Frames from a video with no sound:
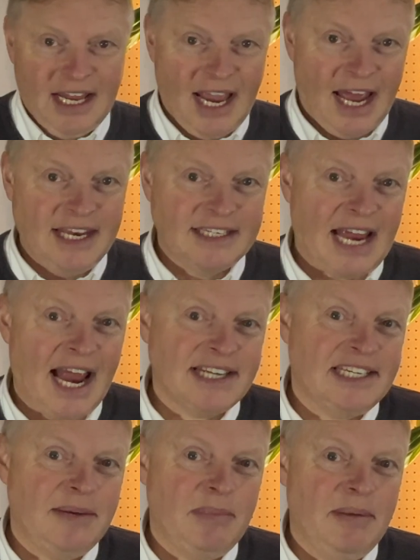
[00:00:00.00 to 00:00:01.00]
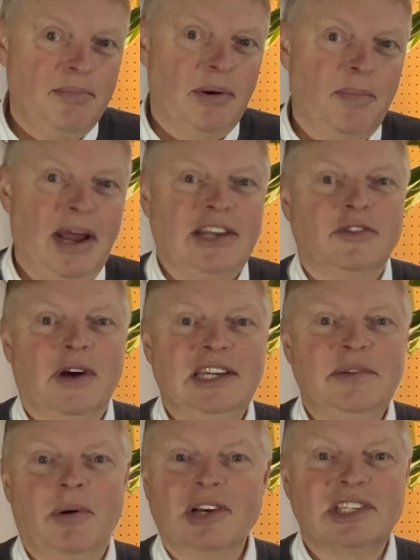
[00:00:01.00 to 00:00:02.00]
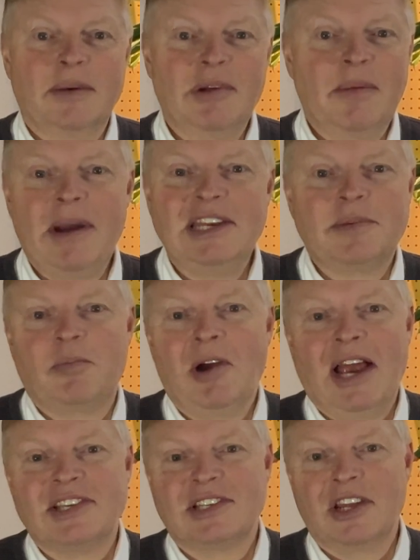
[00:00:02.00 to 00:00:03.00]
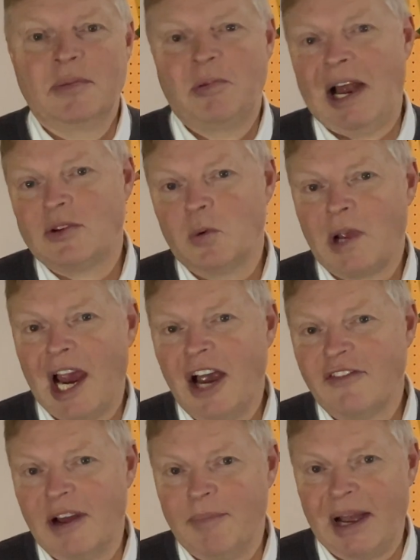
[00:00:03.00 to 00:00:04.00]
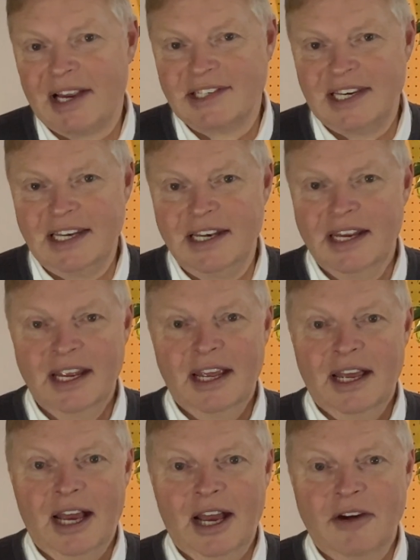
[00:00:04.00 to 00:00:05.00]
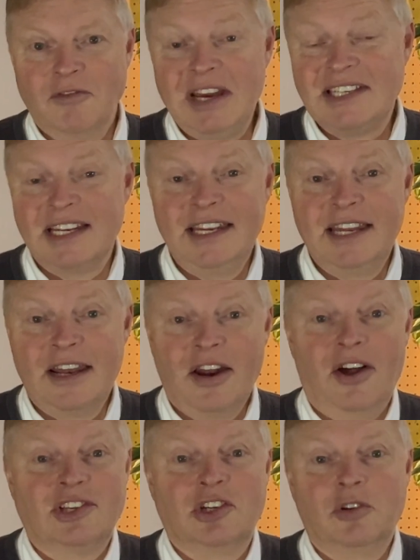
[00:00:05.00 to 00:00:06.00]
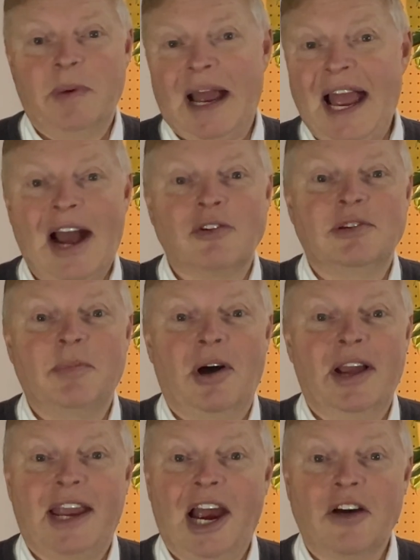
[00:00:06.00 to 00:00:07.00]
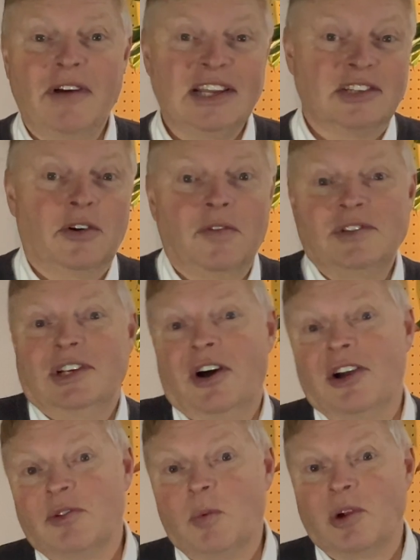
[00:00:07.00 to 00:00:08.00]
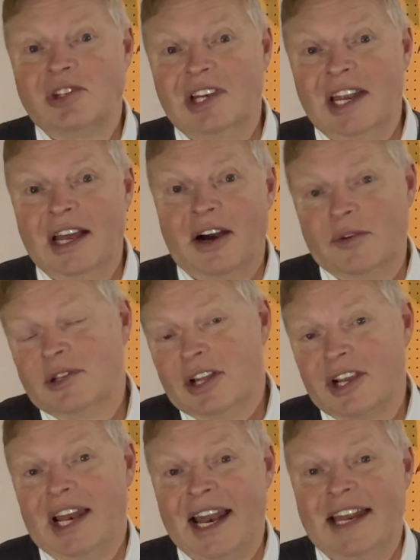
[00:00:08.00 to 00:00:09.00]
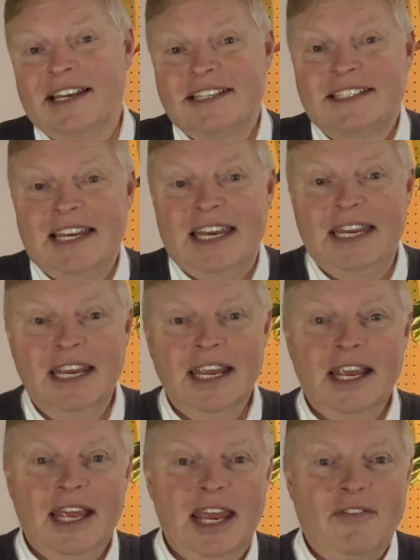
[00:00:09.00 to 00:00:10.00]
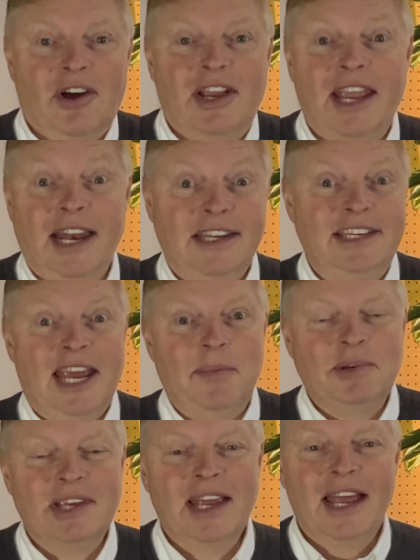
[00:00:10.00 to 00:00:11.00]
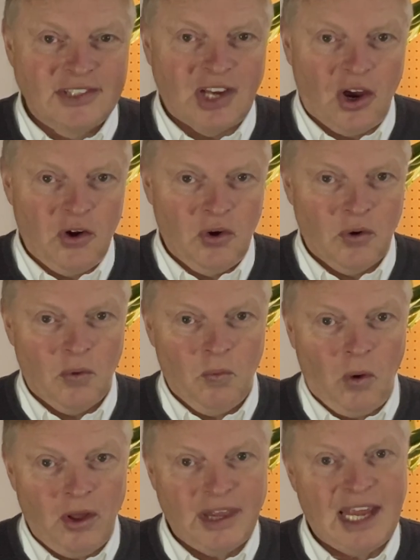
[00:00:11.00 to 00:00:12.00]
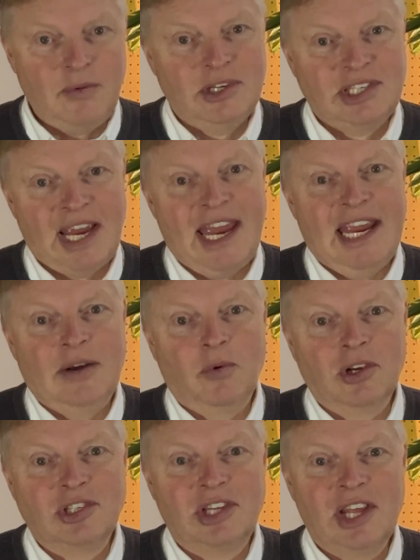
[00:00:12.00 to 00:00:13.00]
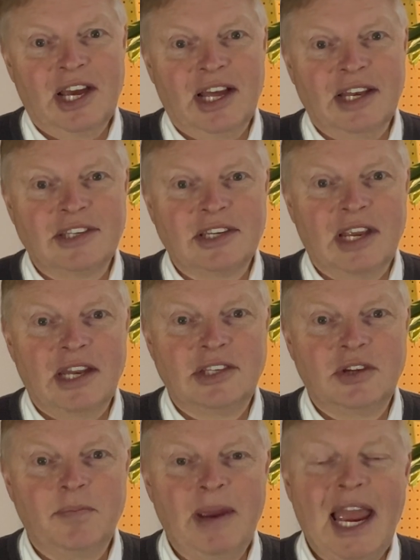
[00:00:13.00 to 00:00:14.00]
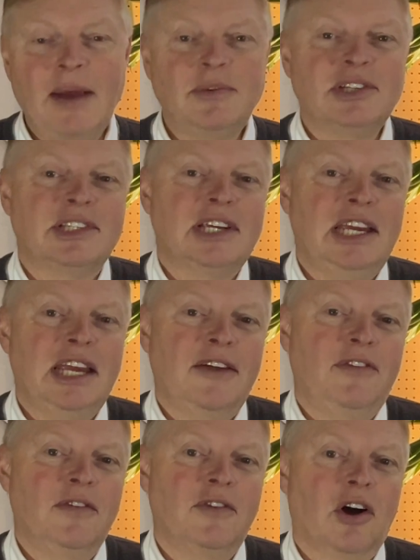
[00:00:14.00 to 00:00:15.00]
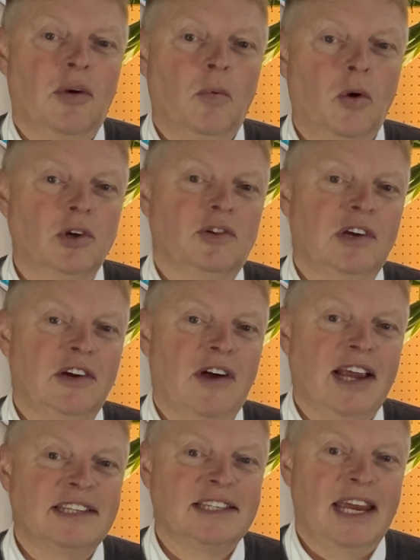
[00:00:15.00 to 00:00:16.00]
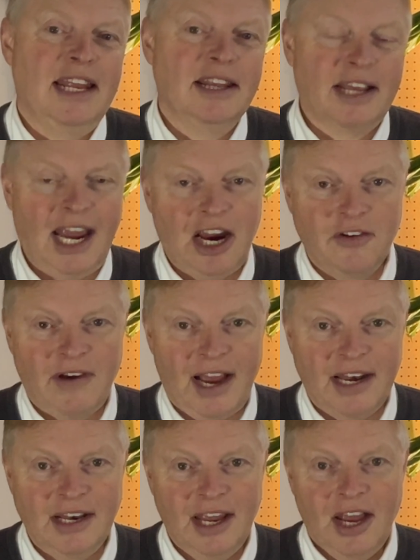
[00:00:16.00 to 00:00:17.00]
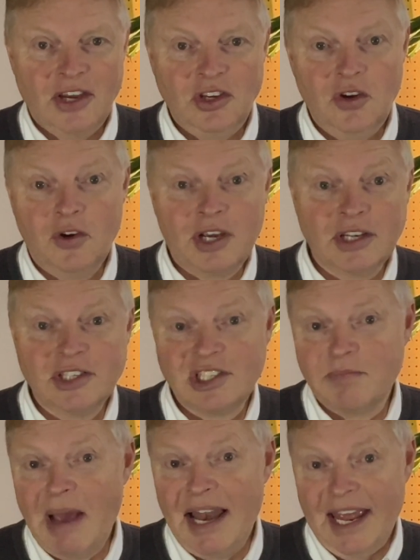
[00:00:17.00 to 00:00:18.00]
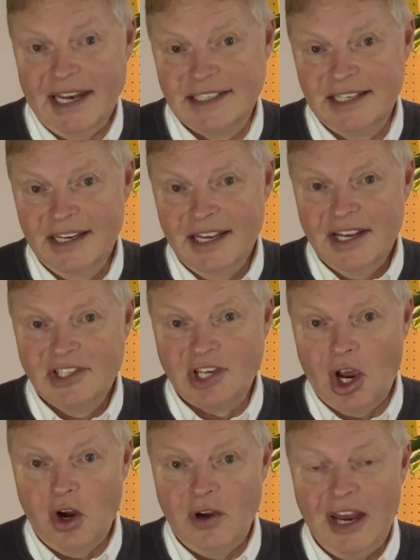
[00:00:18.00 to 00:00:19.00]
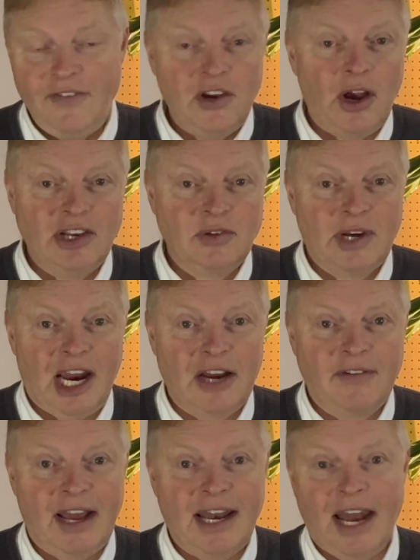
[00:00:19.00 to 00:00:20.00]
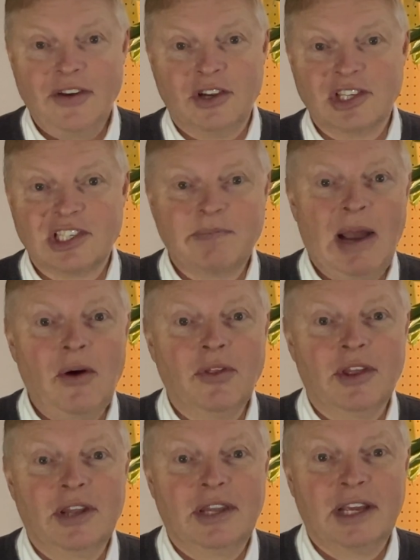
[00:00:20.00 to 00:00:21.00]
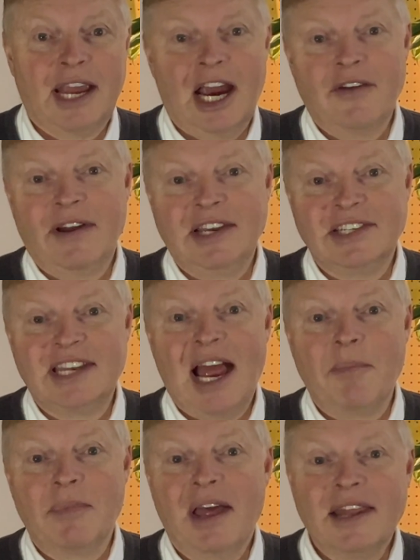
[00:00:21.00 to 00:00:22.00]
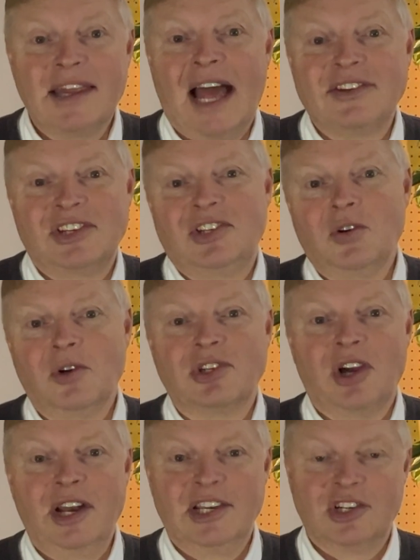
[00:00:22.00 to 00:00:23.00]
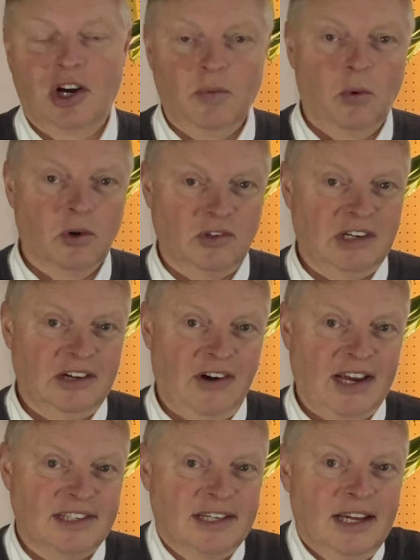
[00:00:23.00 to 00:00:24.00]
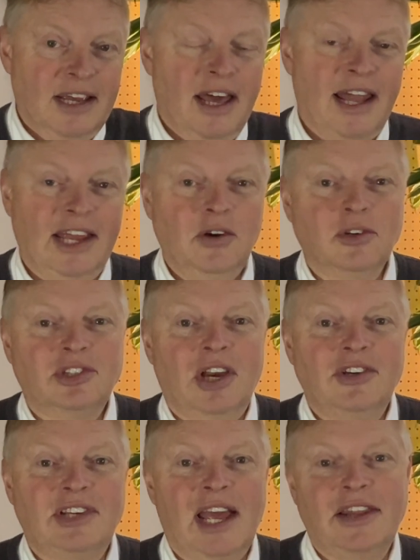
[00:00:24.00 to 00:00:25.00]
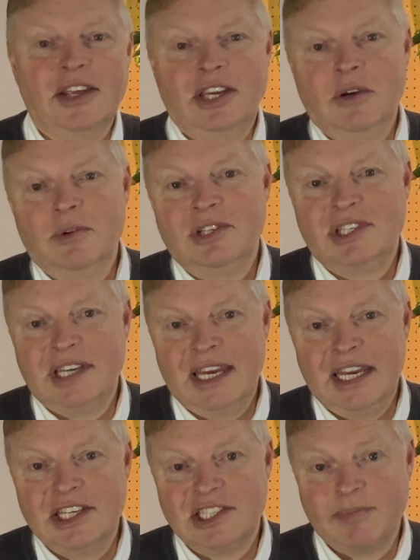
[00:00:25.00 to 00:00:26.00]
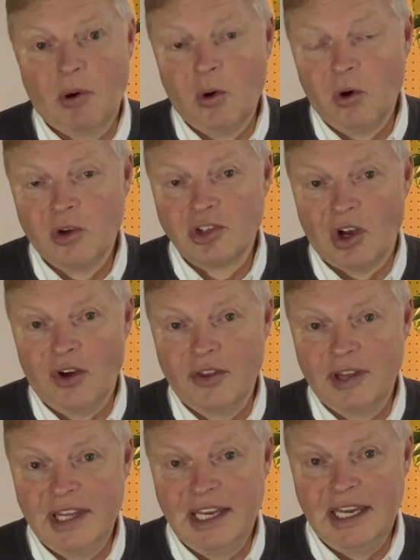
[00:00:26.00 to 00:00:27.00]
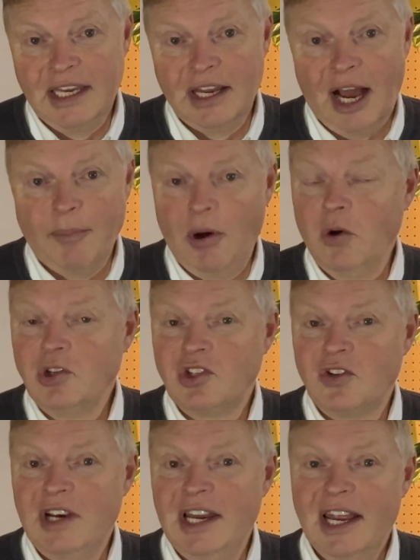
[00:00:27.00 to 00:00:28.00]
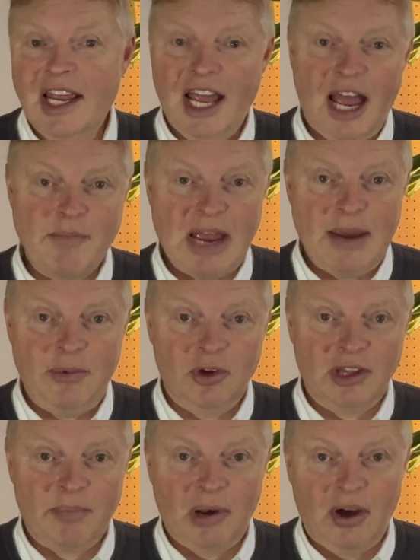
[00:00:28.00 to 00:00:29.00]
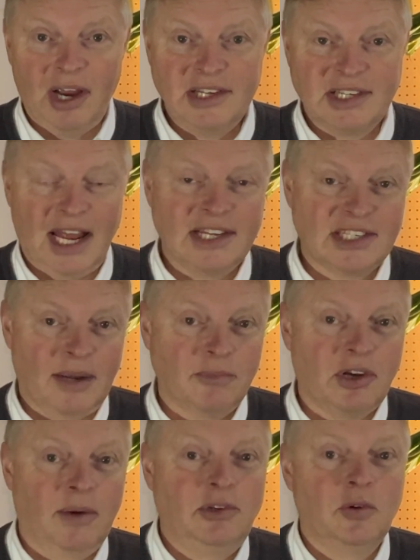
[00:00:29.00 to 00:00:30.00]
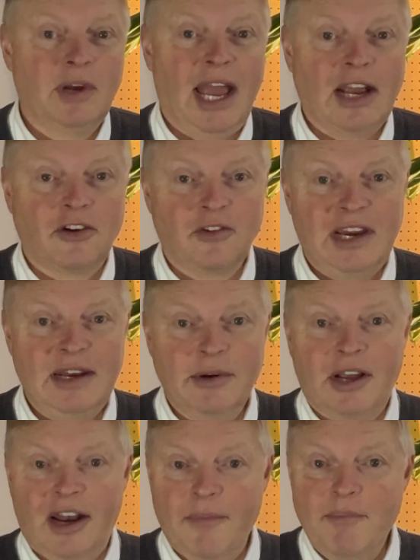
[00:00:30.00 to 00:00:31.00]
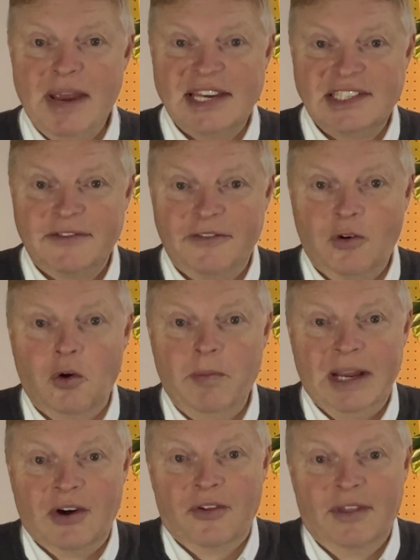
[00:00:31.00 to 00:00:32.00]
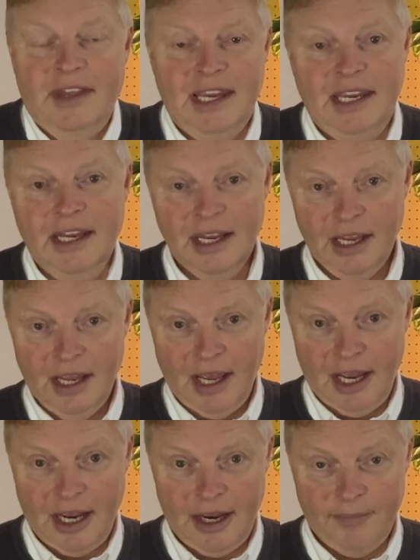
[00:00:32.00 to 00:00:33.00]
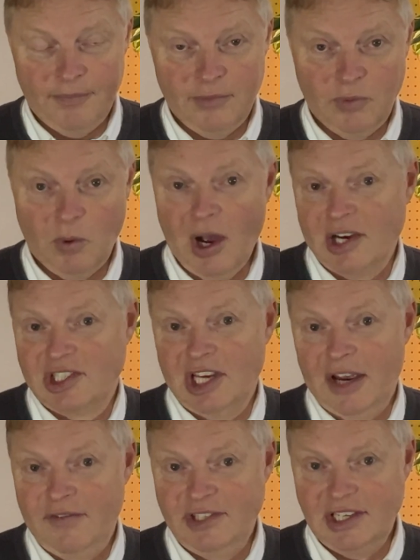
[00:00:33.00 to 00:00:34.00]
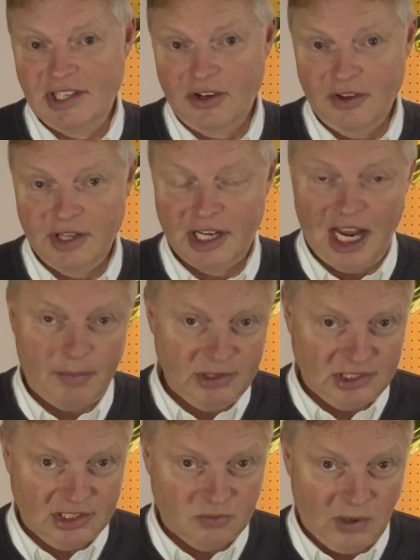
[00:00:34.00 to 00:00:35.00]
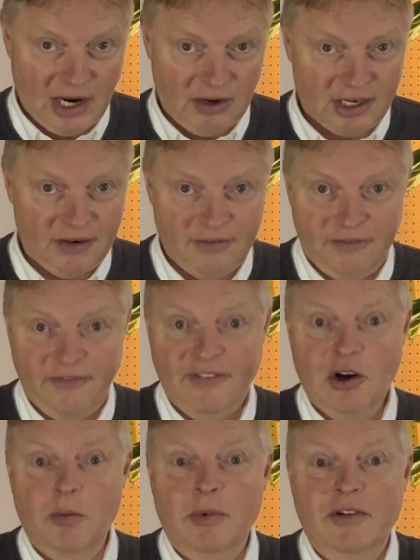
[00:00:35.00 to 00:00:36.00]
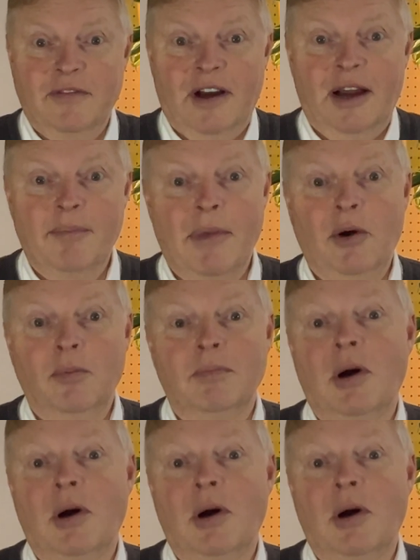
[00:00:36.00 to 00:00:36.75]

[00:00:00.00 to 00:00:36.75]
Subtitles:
And it's actually been perpetuated by some of the major press. So the Practical Caravan magazine recently did an article about how to buy a caravan. So obviously I was watching it, I was looking at it to see if I could get any tips. So what they were saying was that to be able to see if you've got water ingress in the caravan, you can smell it. So if you go into a caravan and you can smell that the caravan is damp, that's a sure sign it's got water ingress. They also said that you would see spores on the upholstery and maybe on the blinds, and sometimes you'll get green kind of mist forming on the work surfaces and on the cupboards as well, like a film of mold